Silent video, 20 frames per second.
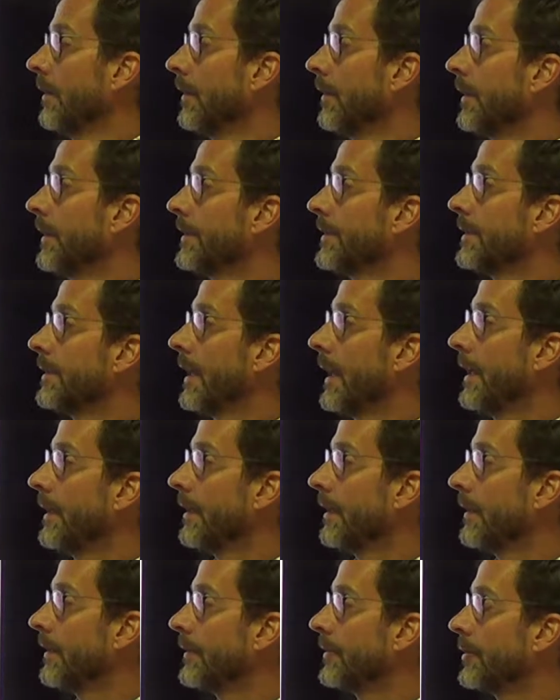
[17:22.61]
These
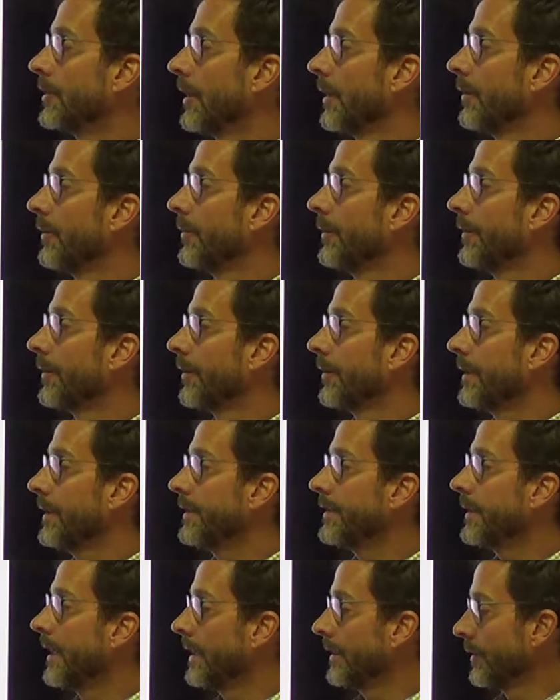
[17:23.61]
data
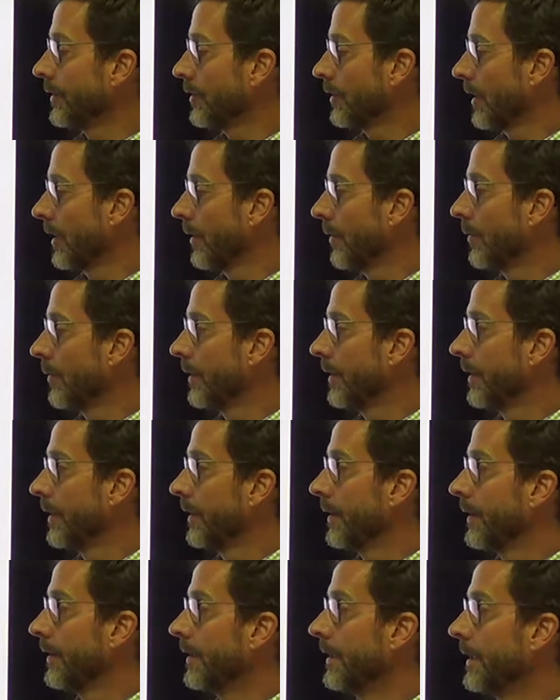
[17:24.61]
show
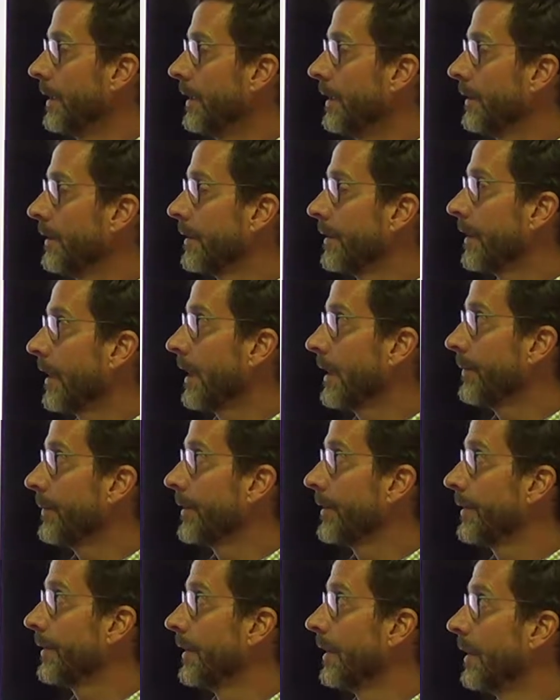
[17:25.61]
the
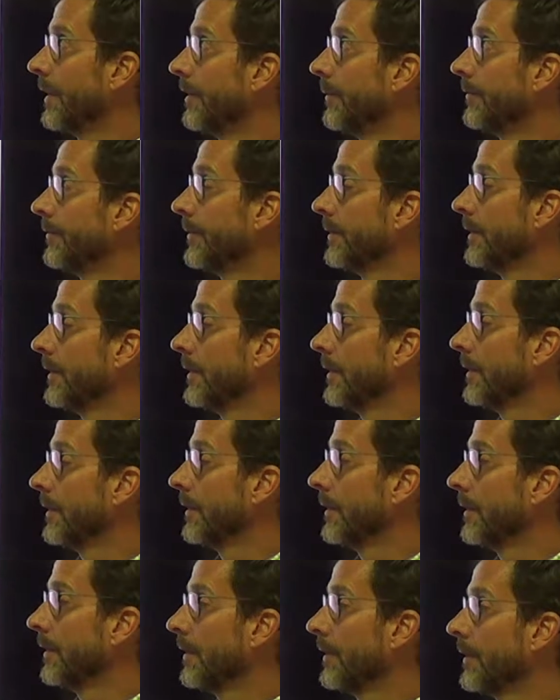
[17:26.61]
types of
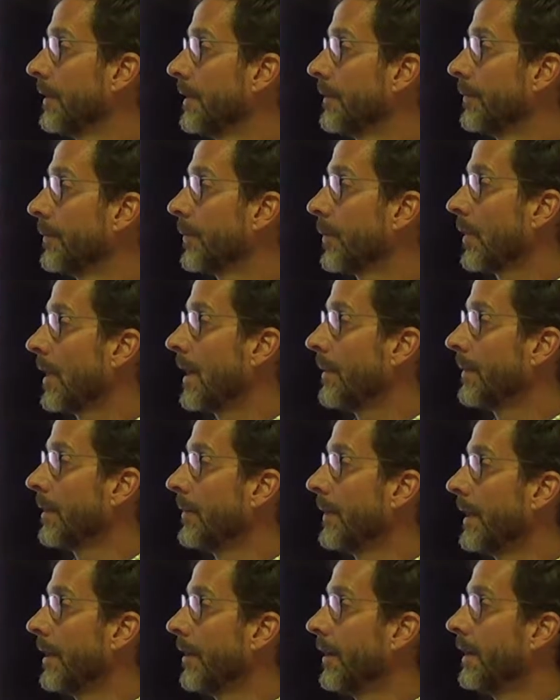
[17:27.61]

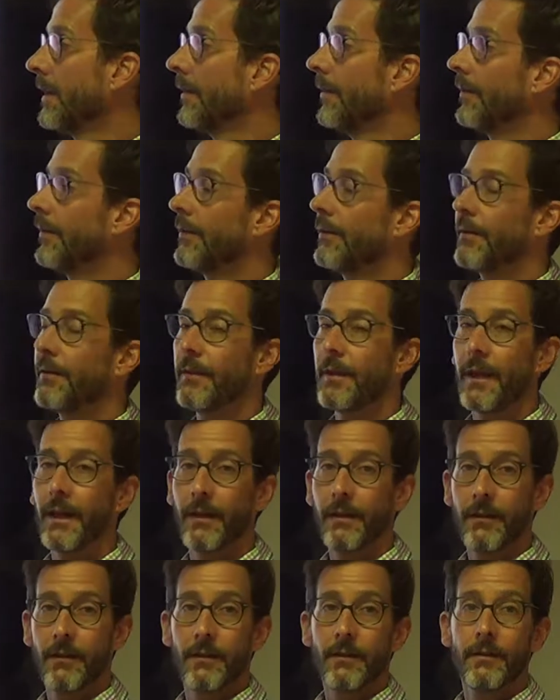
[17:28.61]
problem areas
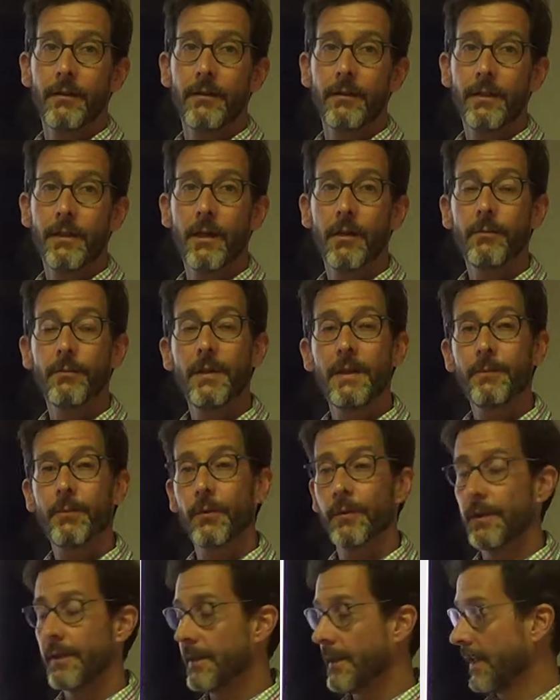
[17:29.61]
that young people
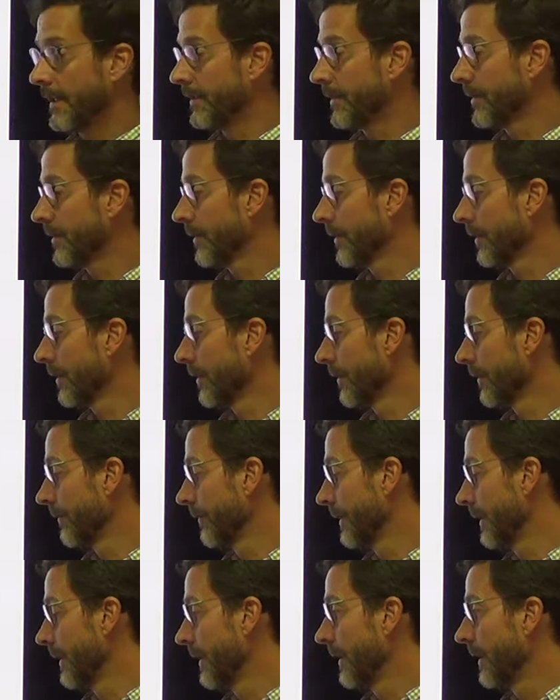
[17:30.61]
that they
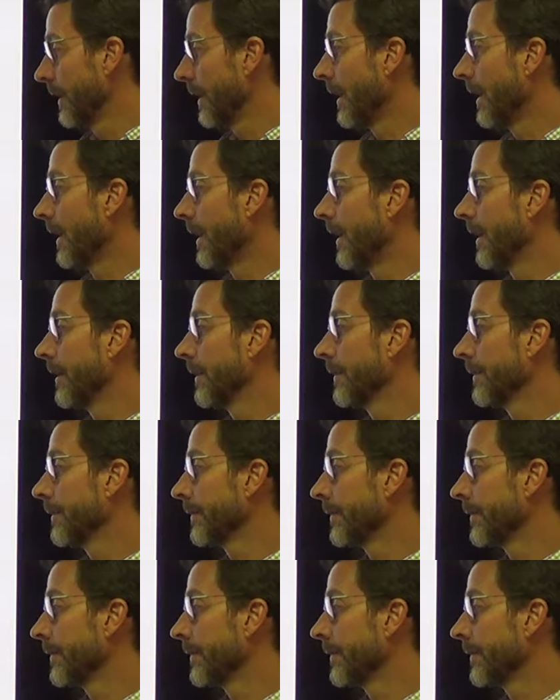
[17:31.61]
served, about